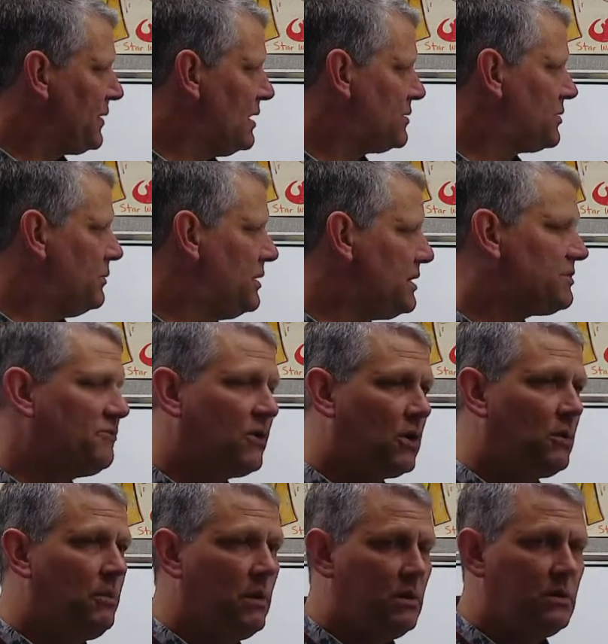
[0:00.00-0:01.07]
So this verb
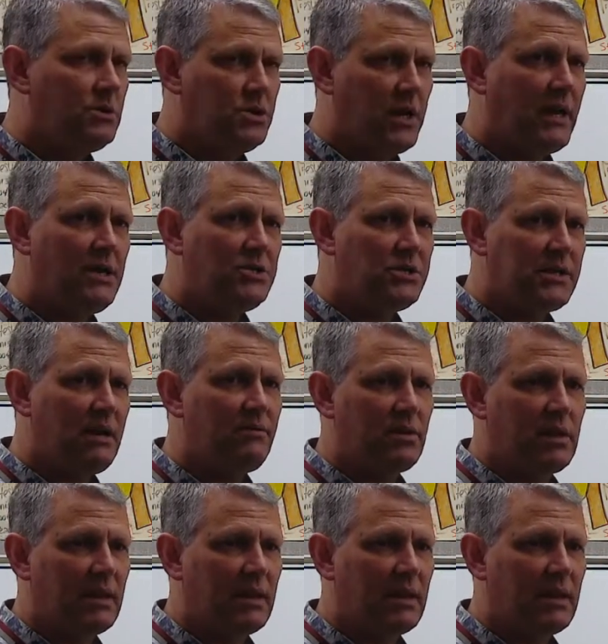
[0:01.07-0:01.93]
changes everything.